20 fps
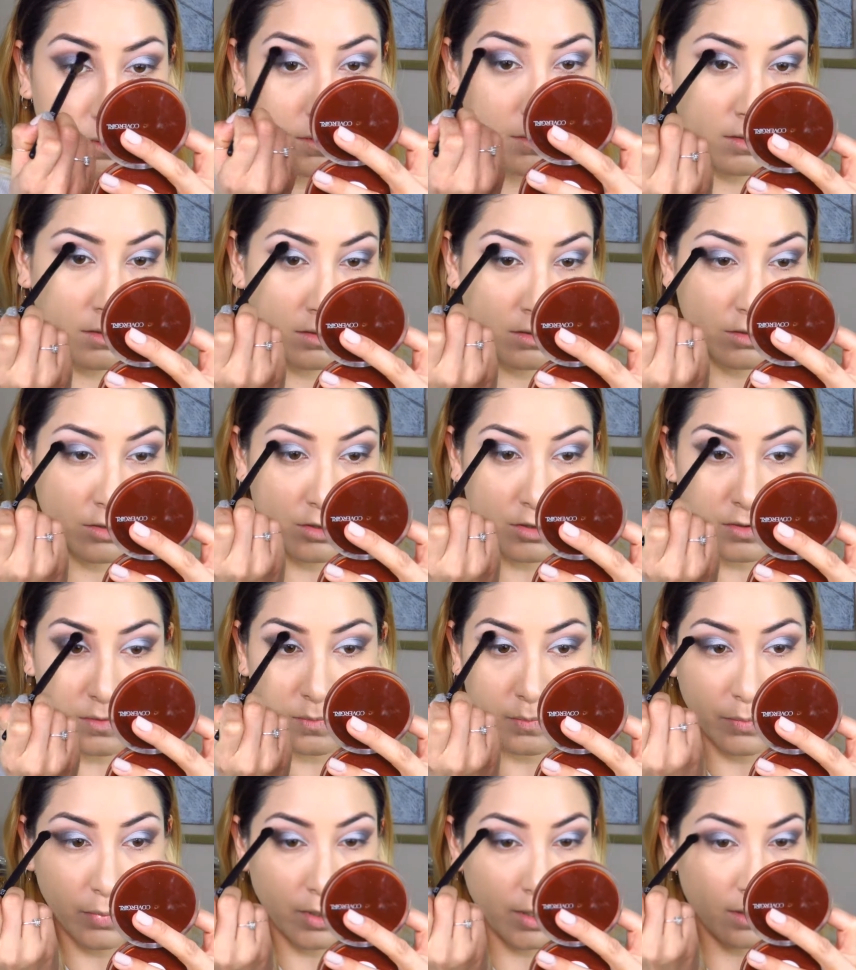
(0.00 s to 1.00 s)
and
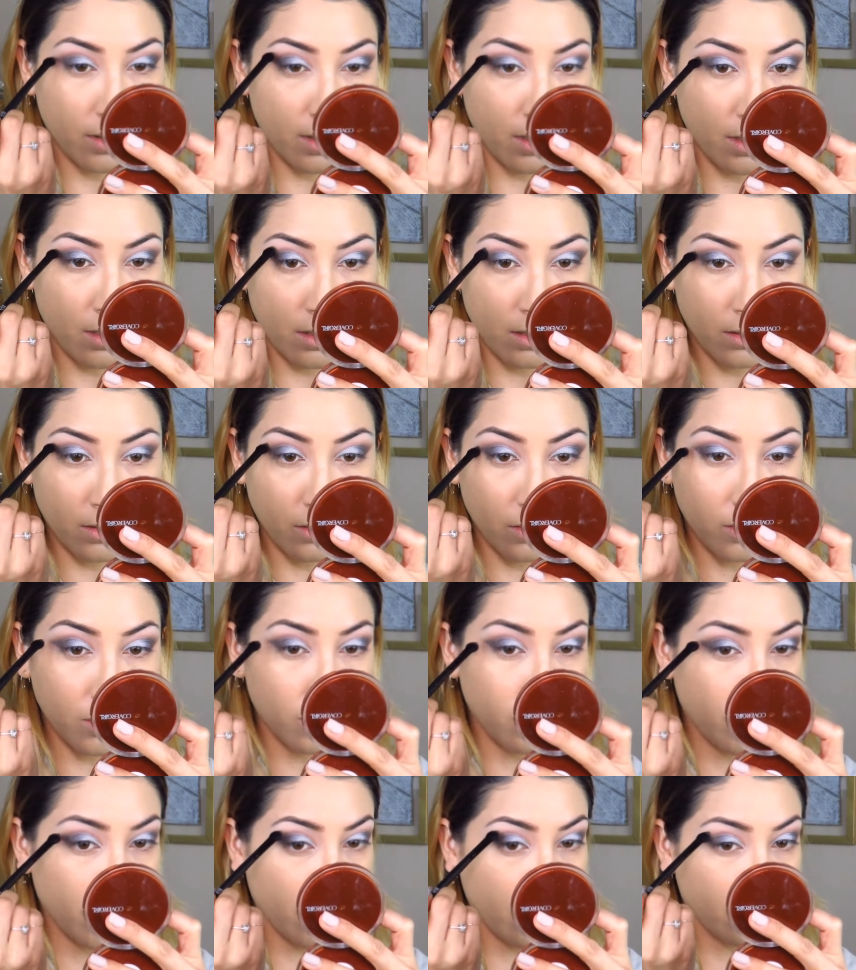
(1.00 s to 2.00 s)
just blend that a
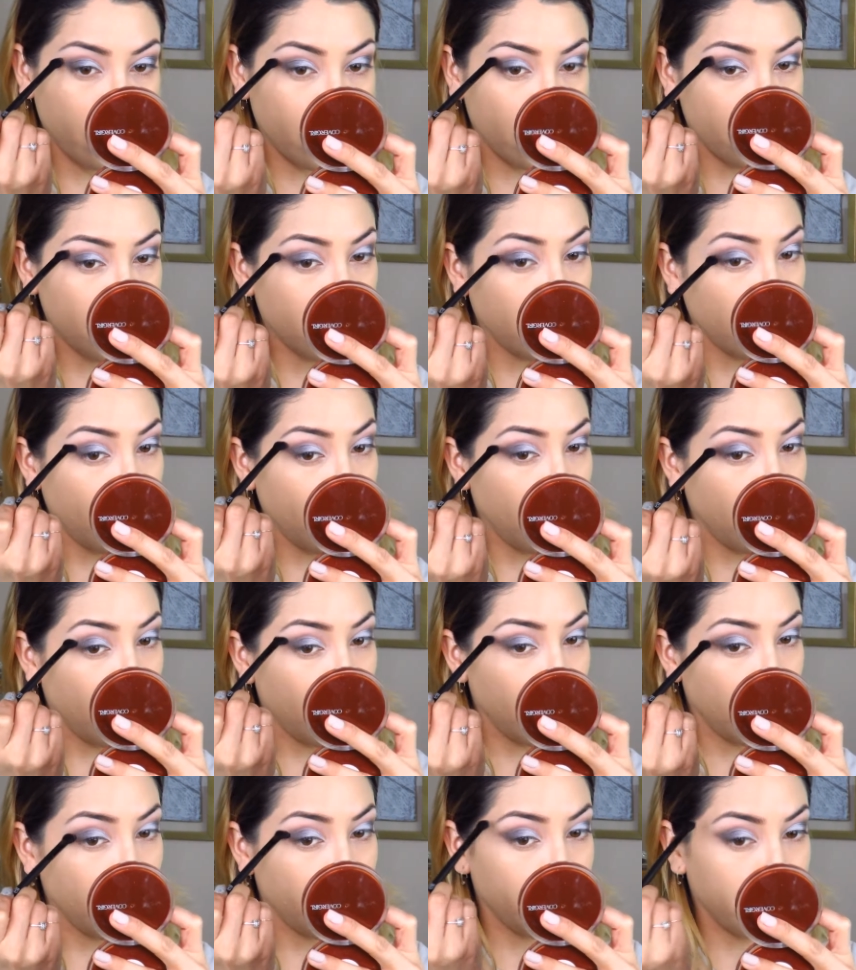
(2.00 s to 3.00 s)
little bit on the
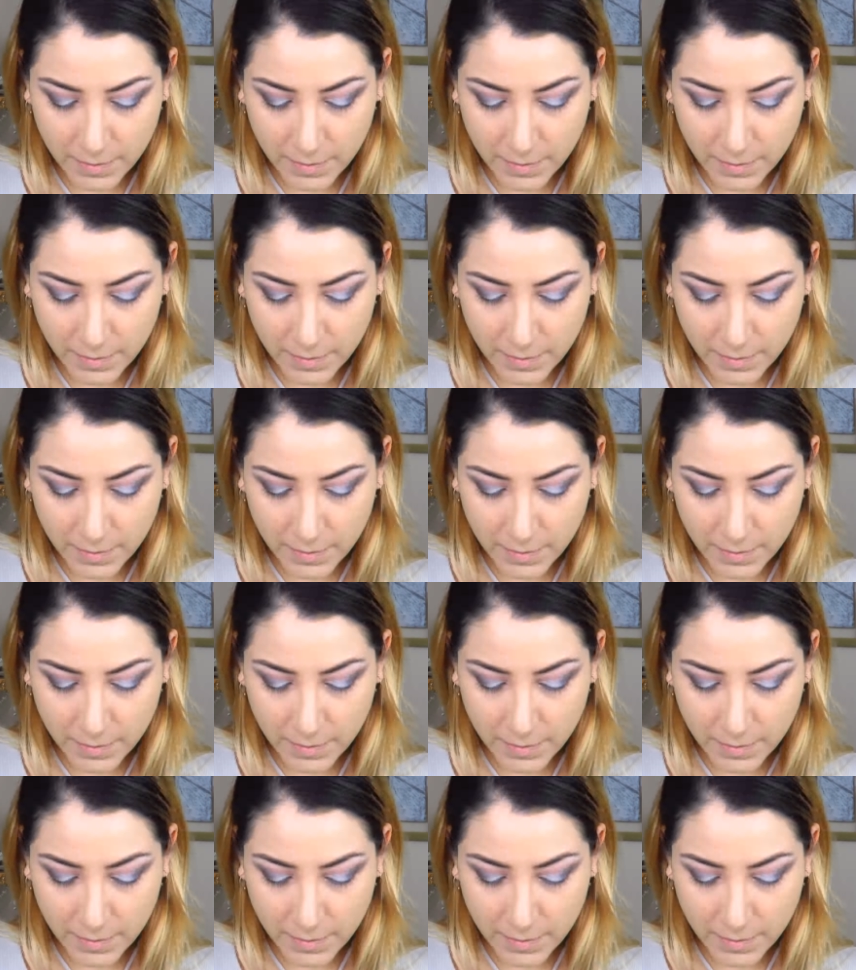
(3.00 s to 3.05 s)
top.